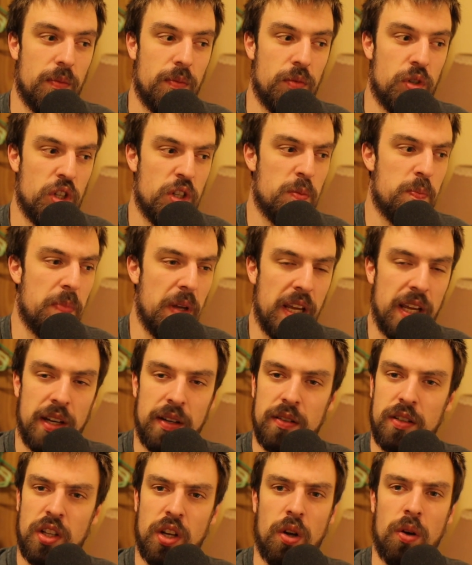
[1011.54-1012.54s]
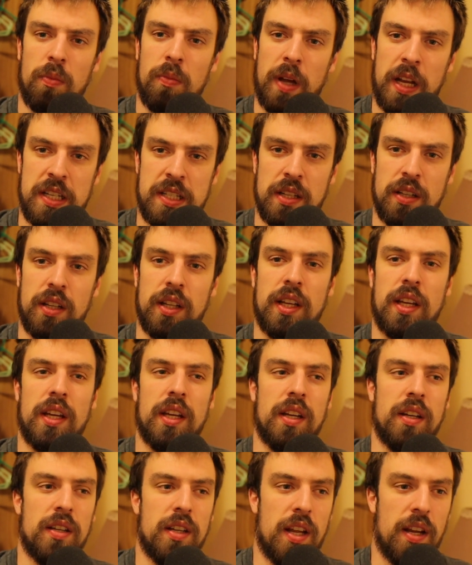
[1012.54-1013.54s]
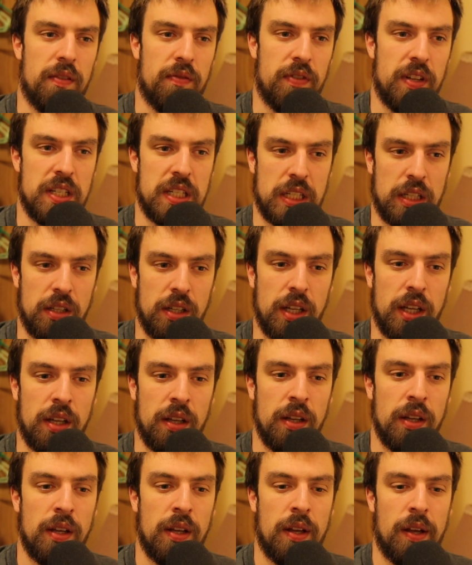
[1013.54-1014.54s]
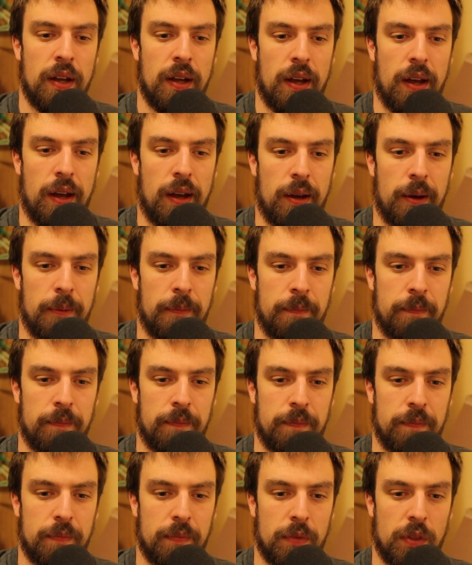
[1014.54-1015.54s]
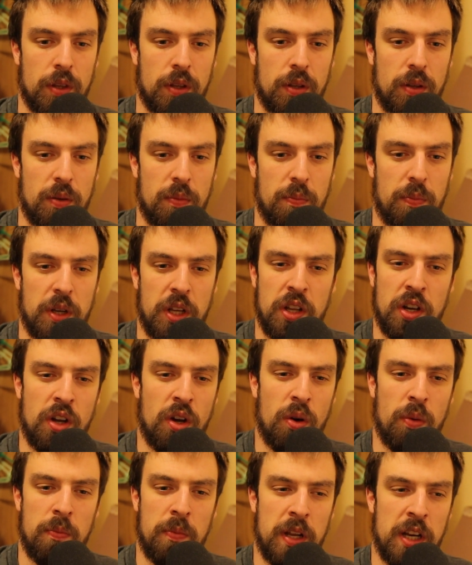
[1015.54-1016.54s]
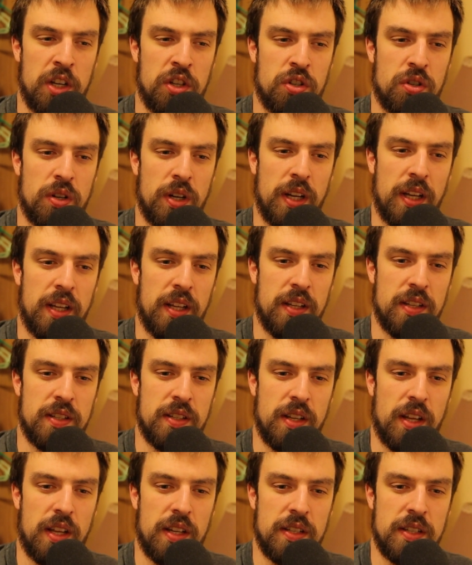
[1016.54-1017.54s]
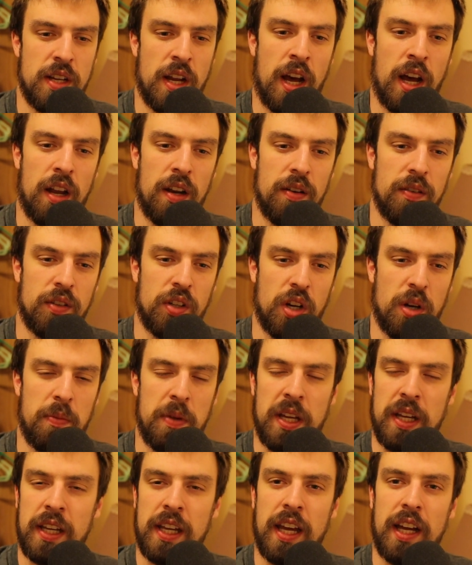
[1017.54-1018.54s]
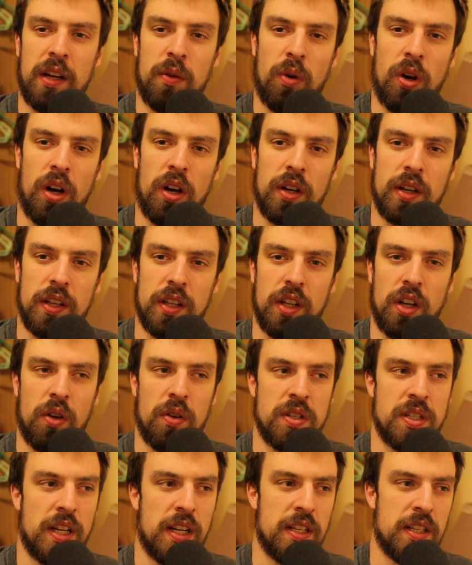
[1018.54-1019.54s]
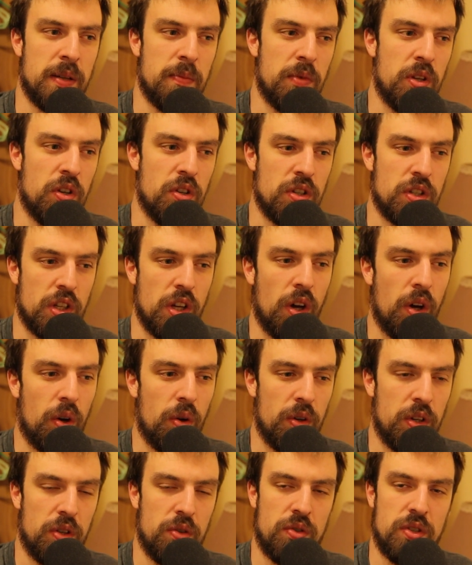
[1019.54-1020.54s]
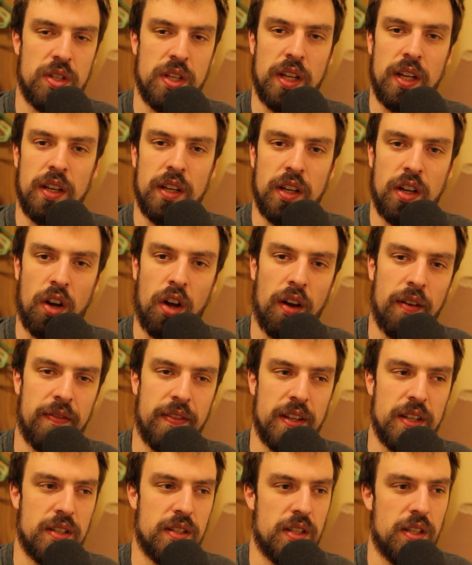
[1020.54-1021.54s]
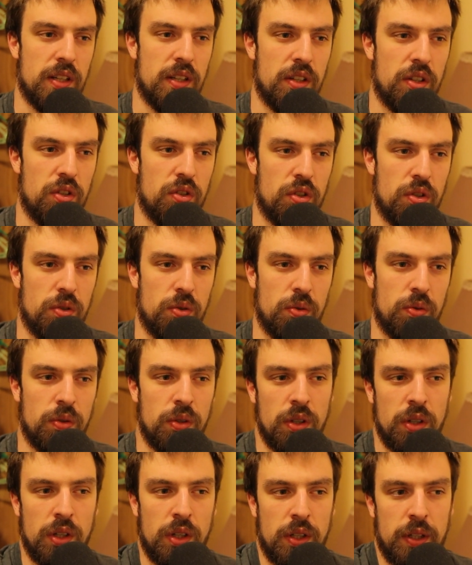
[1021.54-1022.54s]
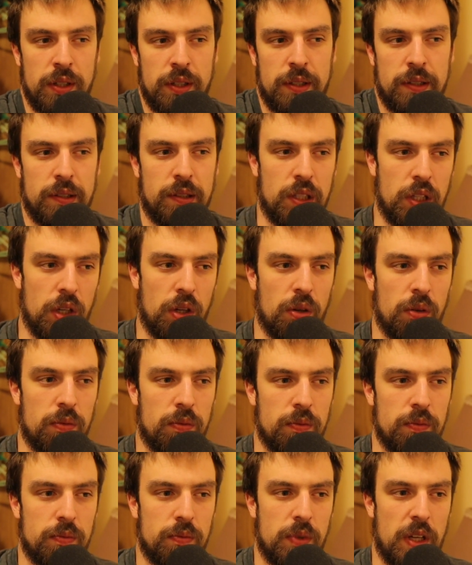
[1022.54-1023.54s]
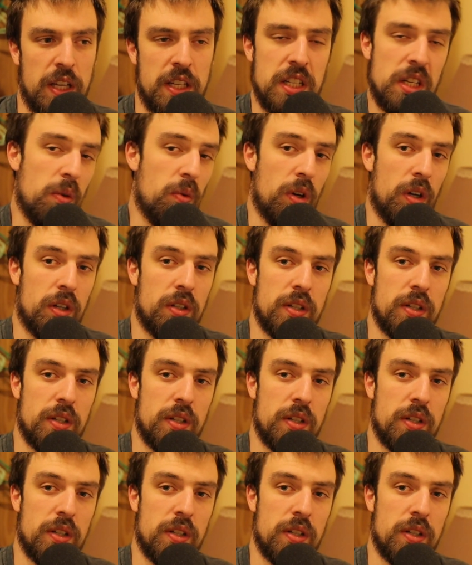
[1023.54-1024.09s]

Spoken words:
Just beat, mentally and physically. But ministry is not going to be a cakewalk. It's not something you just go and you sit in an office and you do, easy work.